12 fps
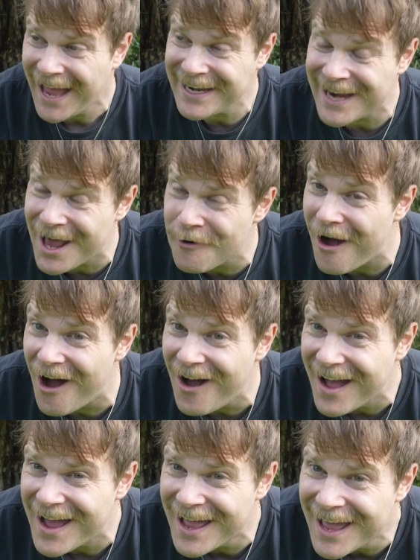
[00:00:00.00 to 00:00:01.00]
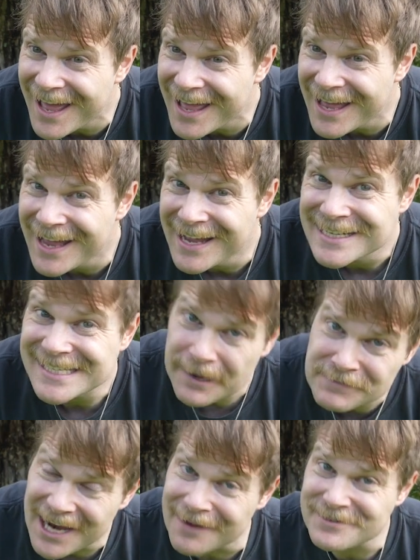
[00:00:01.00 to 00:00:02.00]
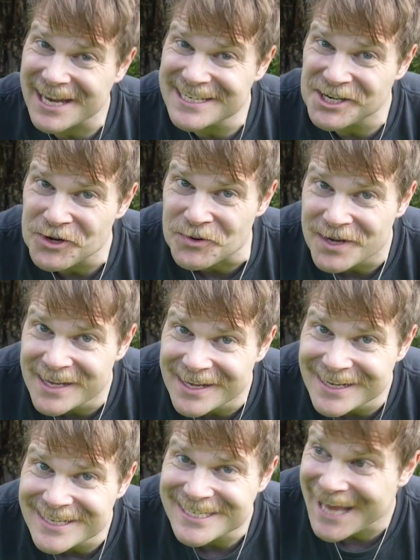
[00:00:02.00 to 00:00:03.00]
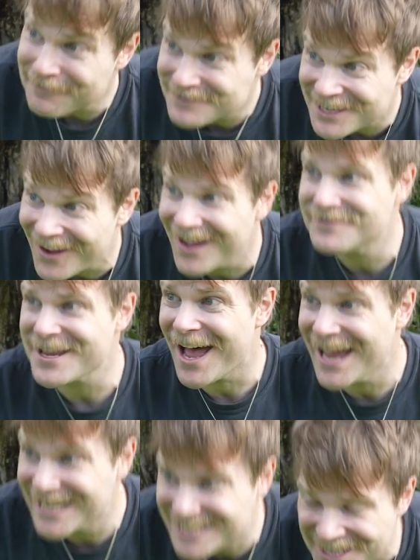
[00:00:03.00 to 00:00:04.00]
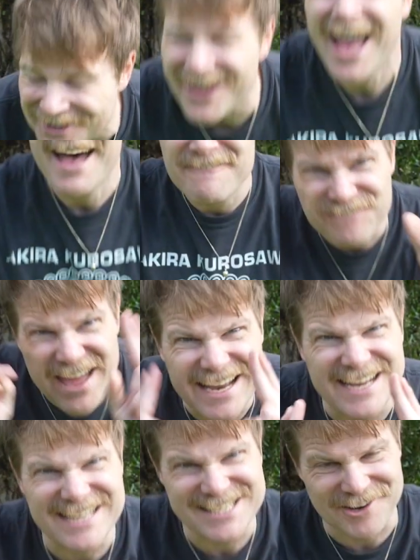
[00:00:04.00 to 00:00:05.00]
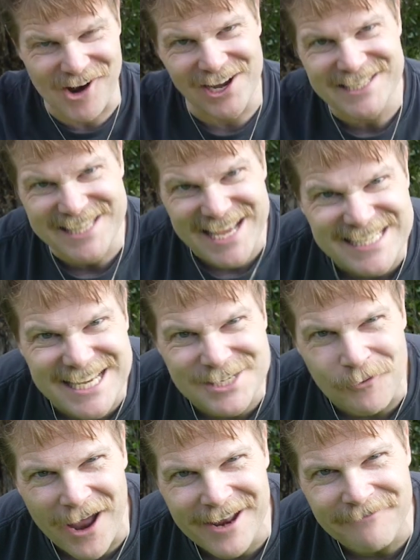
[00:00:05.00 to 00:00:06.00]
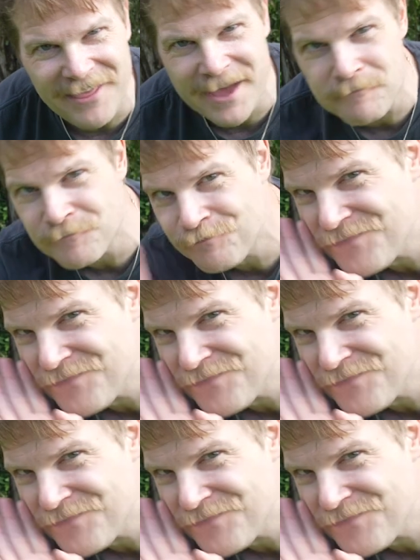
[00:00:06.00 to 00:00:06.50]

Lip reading: And you know what? Sometimes I do. Sometimes I do. Fingers crossed, this is one of them.